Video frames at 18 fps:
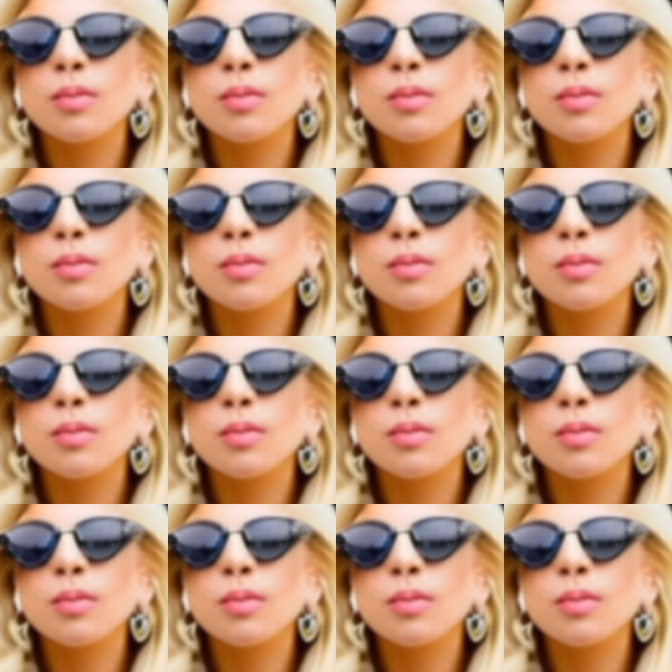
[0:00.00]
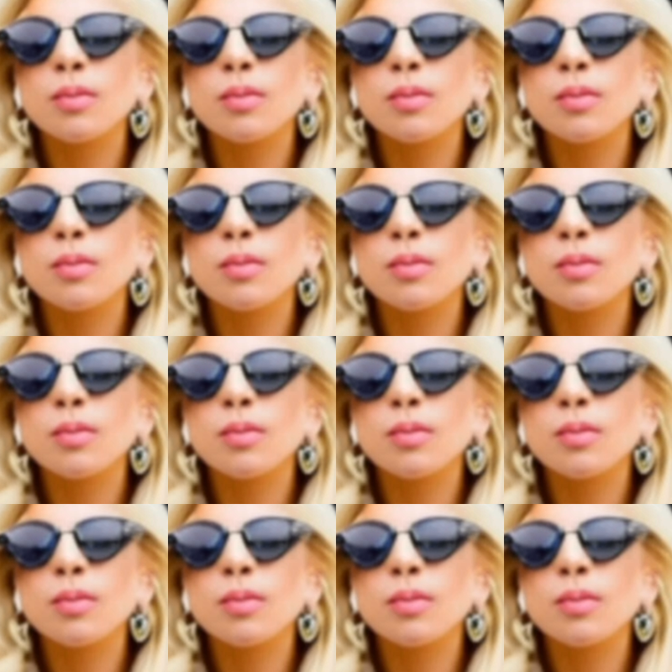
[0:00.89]

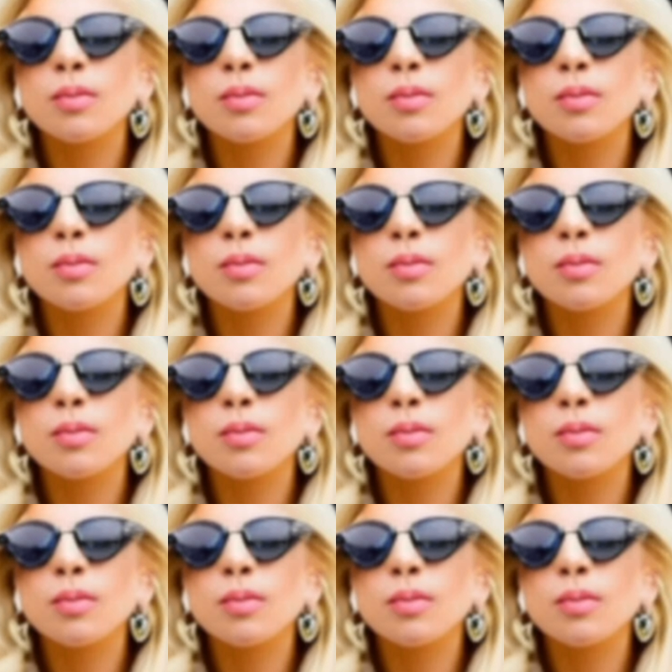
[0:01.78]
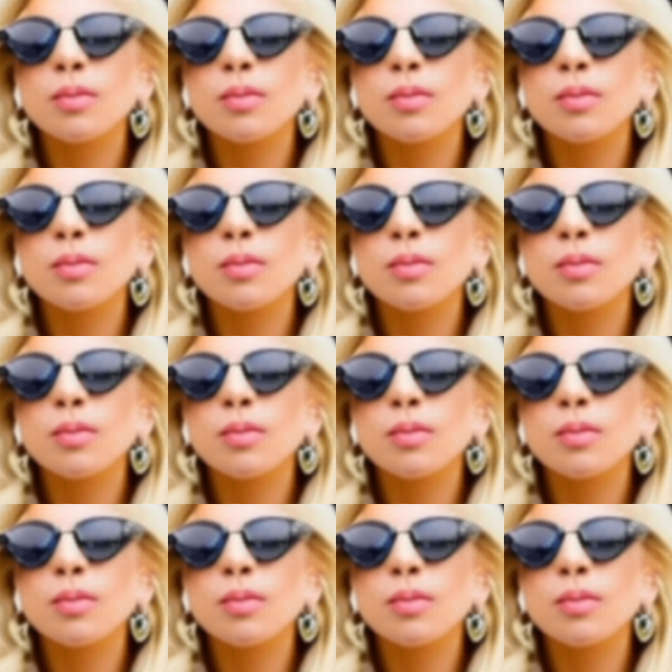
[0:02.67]

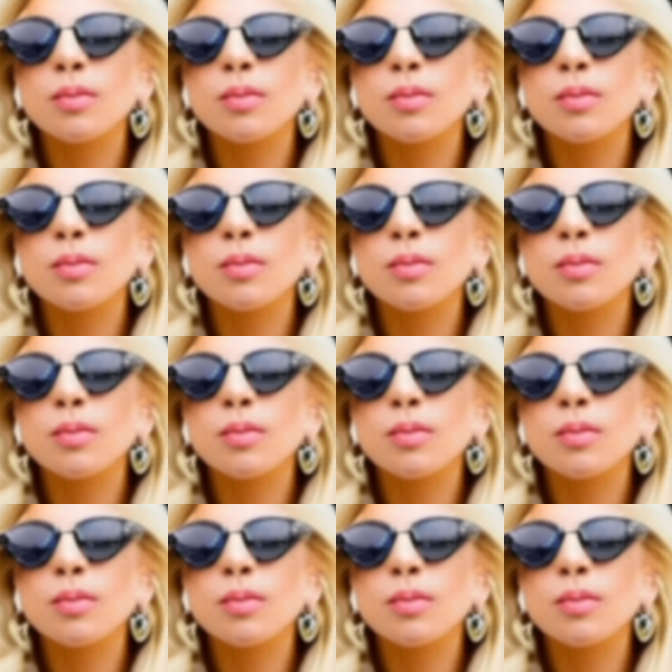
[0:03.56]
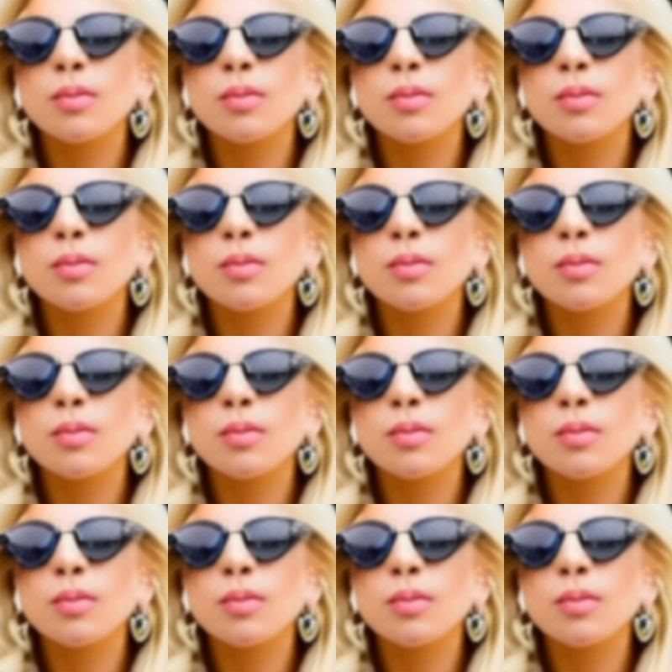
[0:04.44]

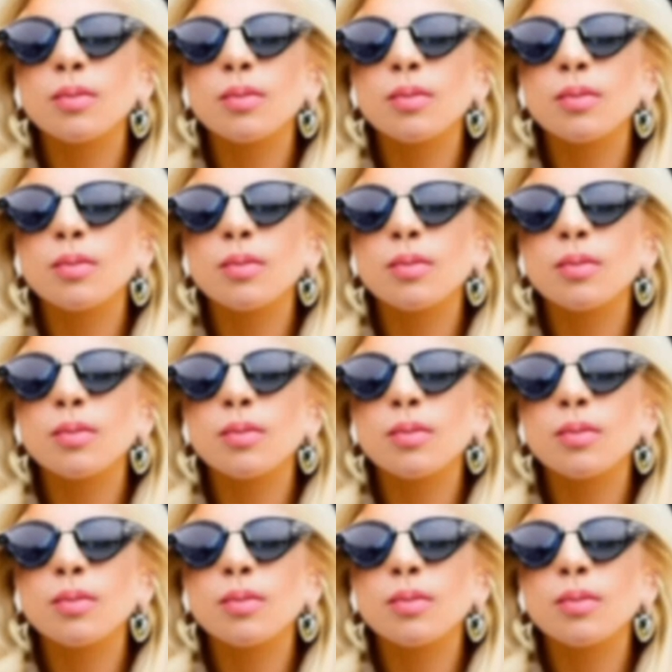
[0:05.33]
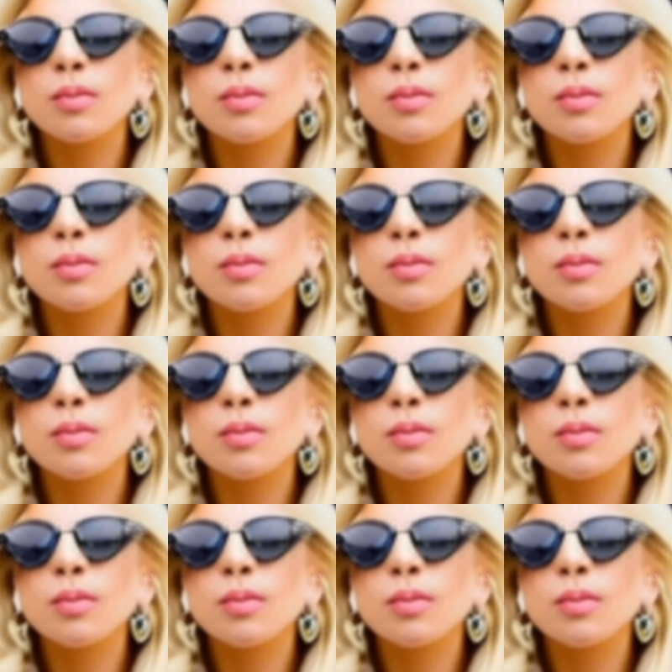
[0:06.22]
(no lip movement)